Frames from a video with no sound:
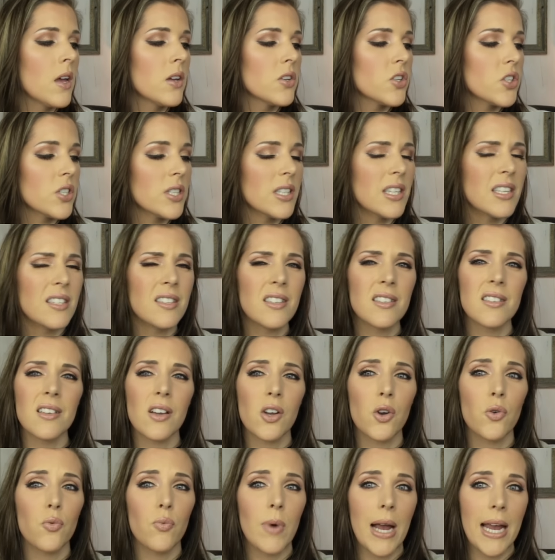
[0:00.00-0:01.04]
Just this is a
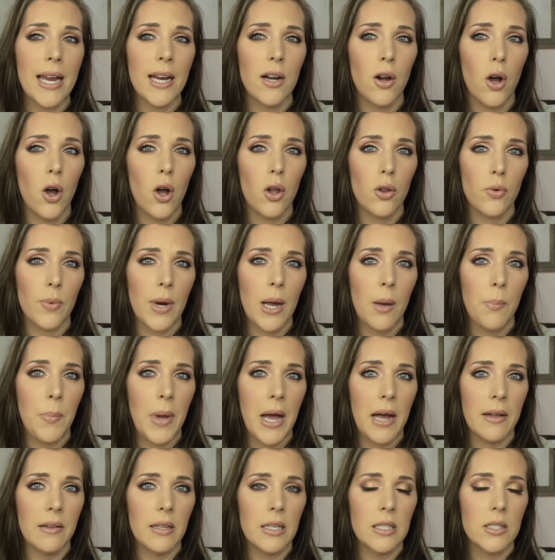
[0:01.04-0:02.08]
great all-around
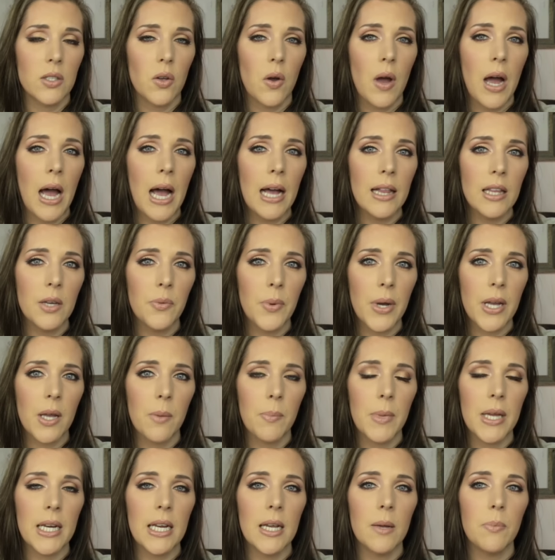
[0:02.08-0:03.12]
palette. So I highly
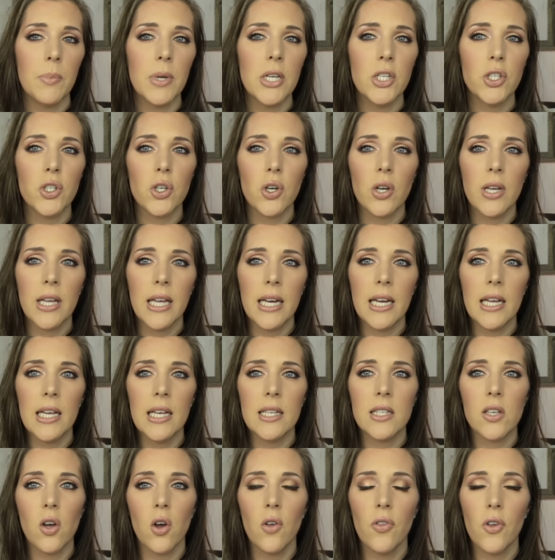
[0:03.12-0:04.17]
recommend it. Be sure and get it.
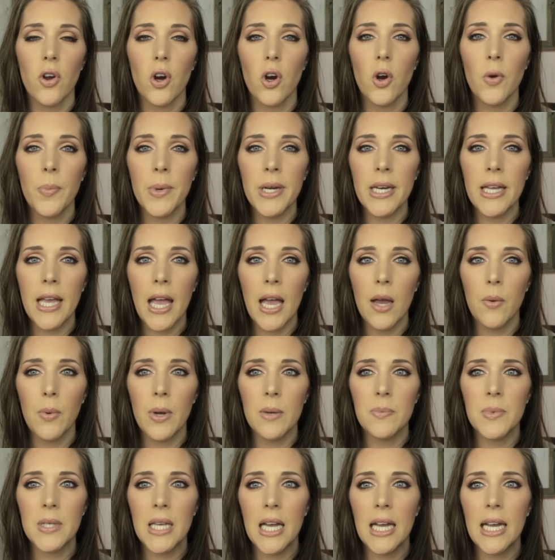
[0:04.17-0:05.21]
It's on the Urban Decay
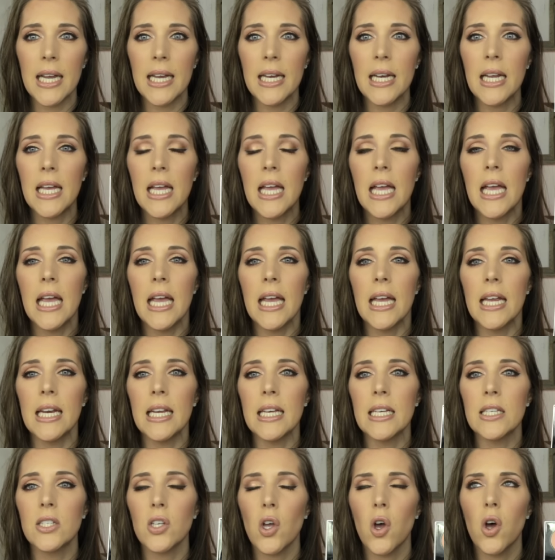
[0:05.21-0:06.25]
website. It
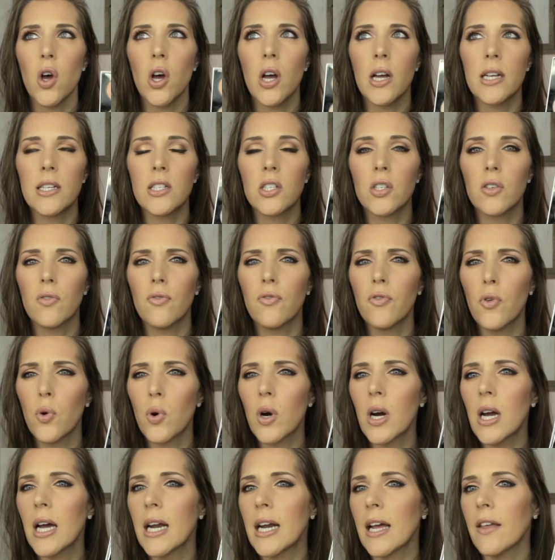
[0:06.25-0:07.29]
is on
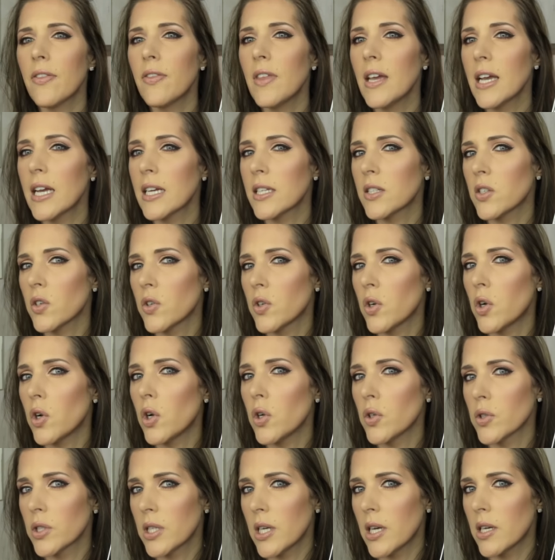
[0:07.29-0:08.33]
Sephora and I think it's on
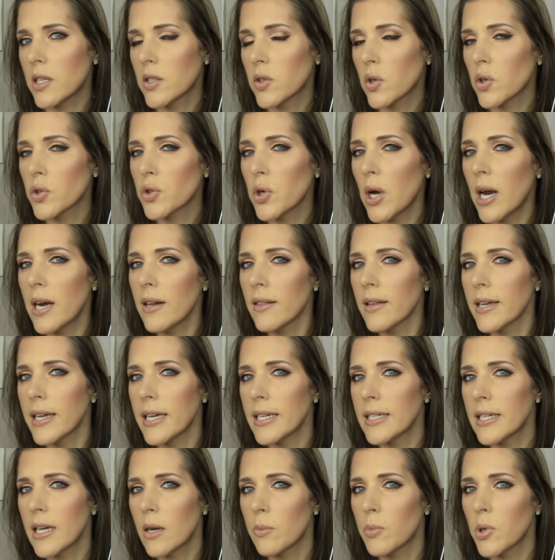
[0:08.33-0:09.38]
Ulta. So I'll try to link
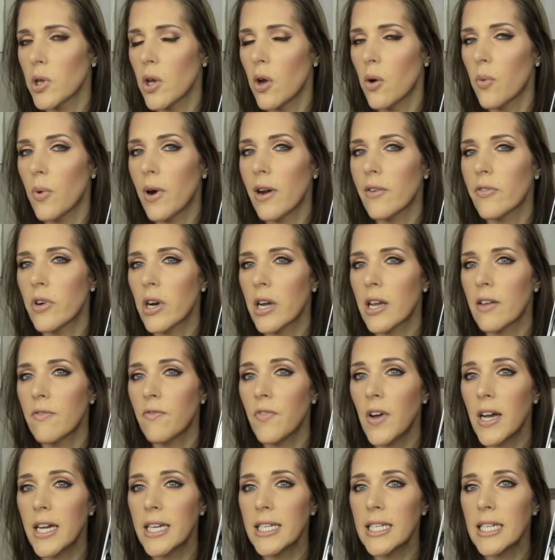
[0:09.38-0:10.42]
it down below wherever I can
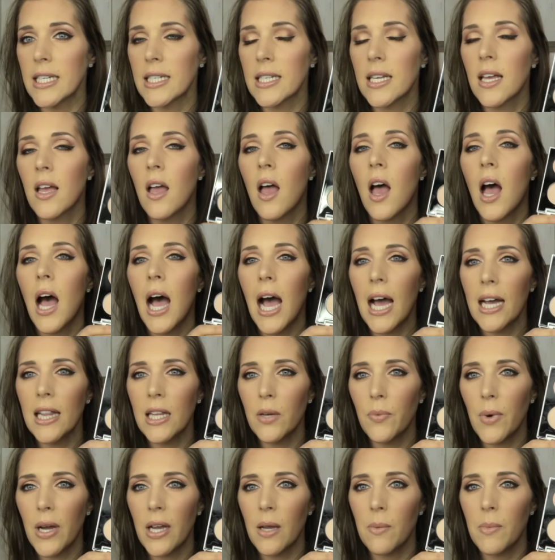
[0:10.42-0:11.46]
find it.
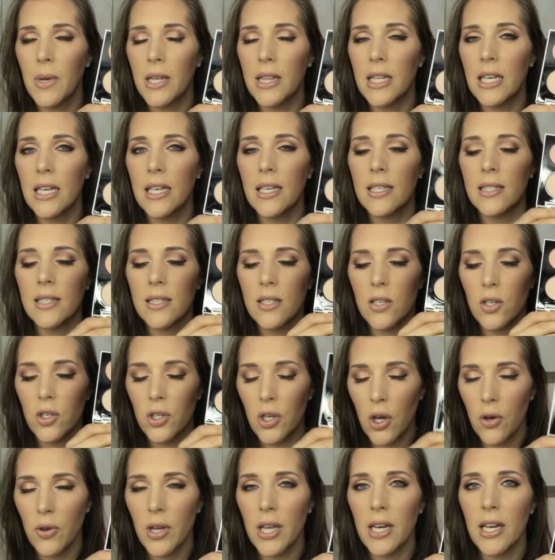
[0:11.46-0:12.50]
Highly recommend this.
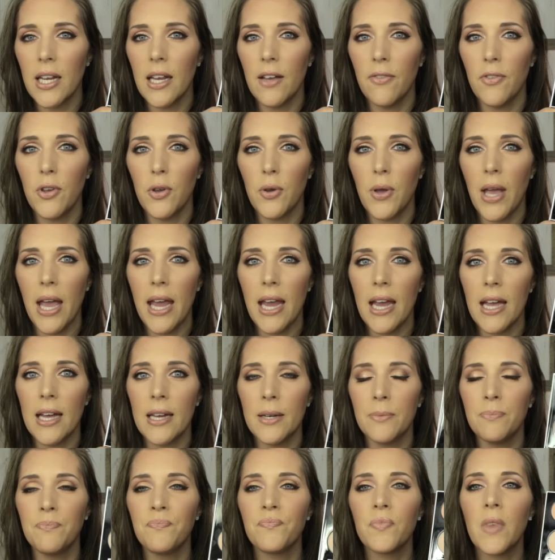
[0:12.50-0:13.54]
Go get it if you
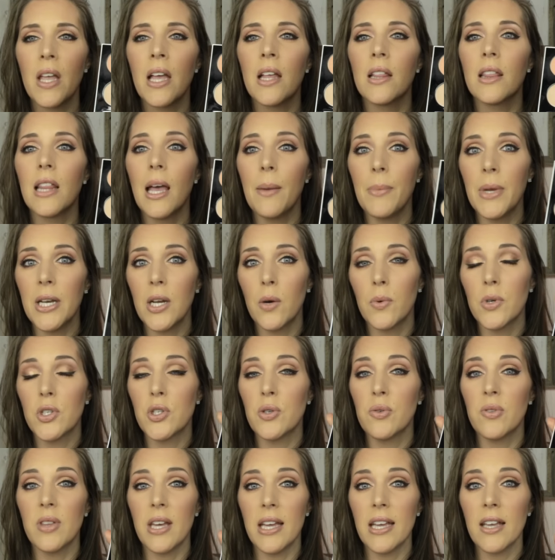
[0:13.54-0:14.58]
can. Let me know what
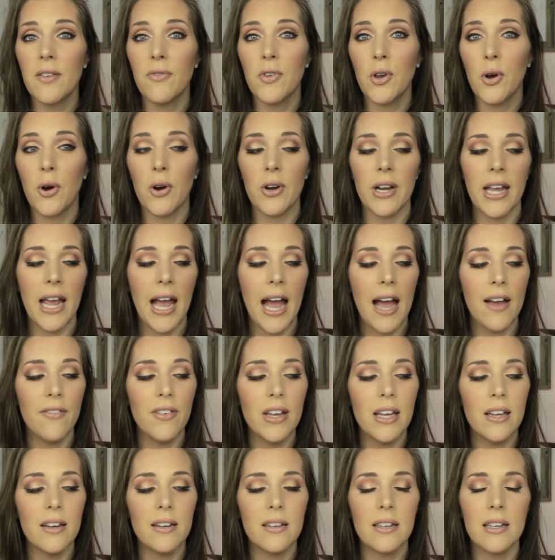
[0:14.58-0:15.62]
you think if you already have
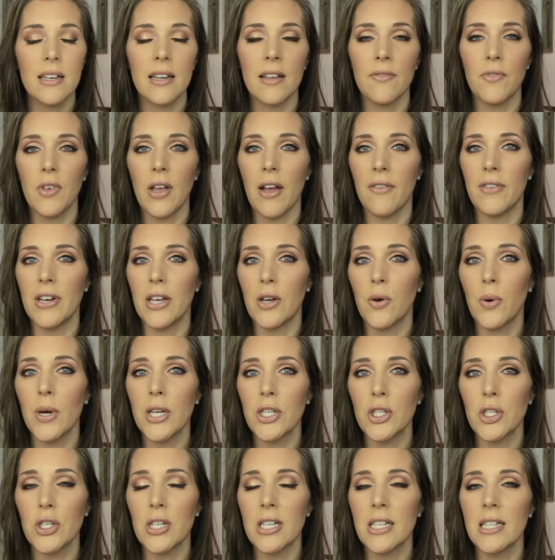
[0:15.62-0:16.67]
it. If you have any
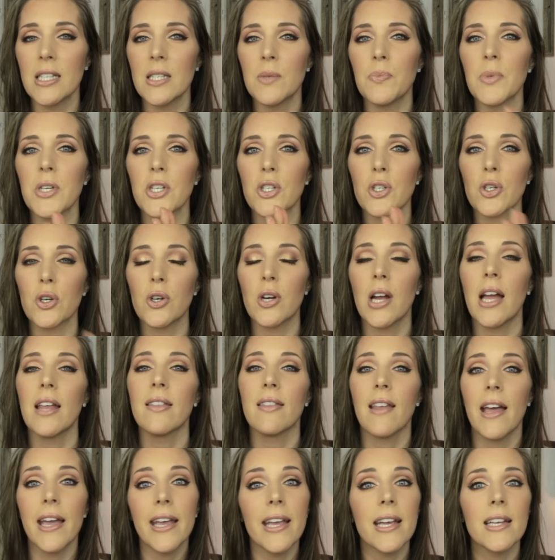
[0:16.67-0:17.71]
questions, be sure
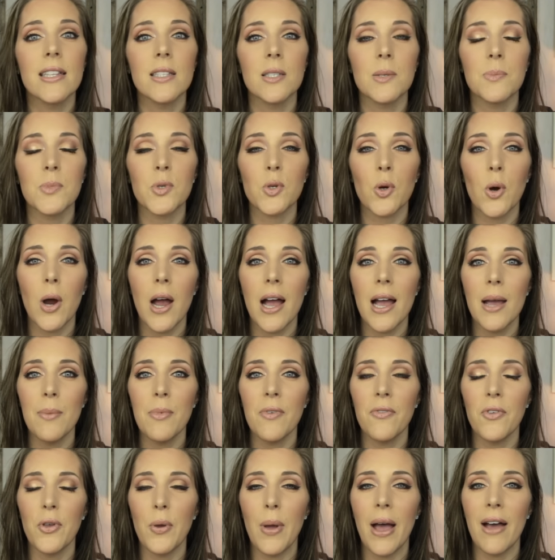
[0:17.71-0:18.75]
and like and subscribe
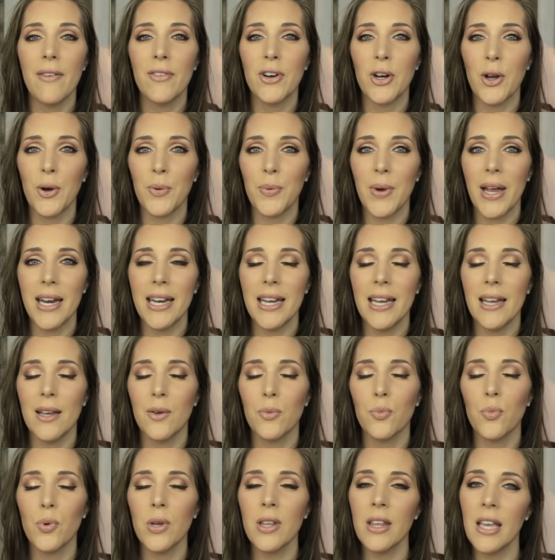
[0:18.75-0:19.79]
if you haven't already.
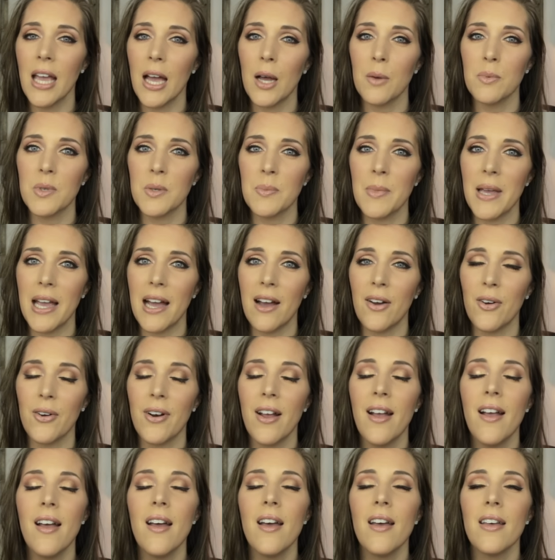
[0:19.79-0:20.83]
It really helps me out.
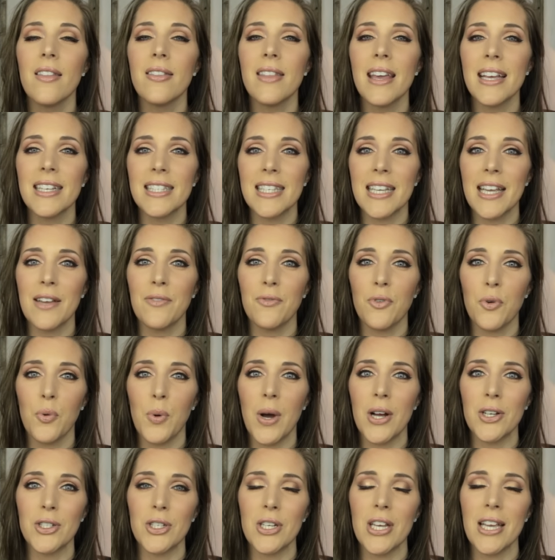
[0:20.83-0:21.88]
Thanks again for
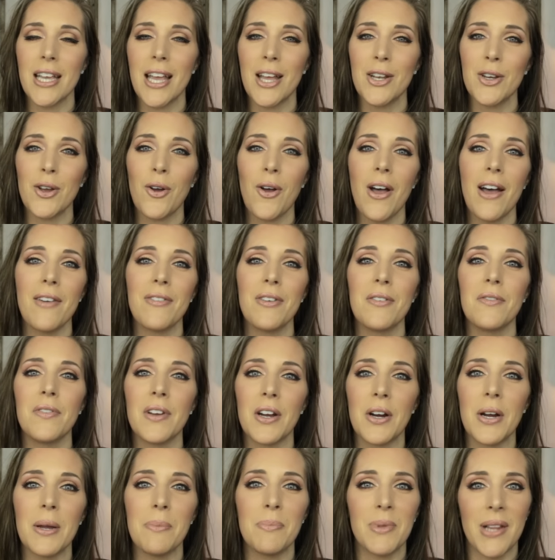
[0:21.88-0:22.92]
watching, and y'all have a
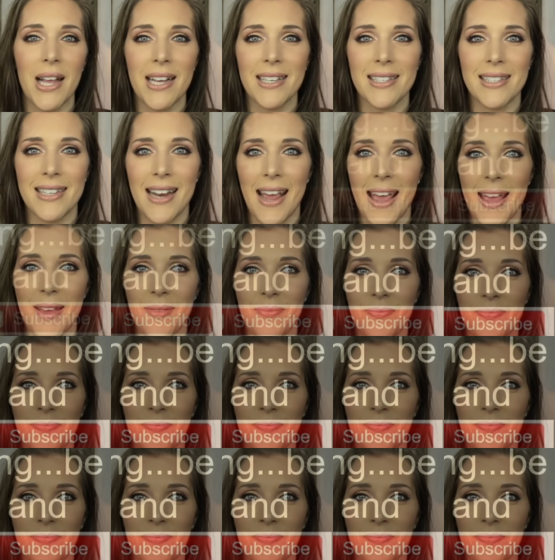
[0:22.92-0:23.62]
very blessed day.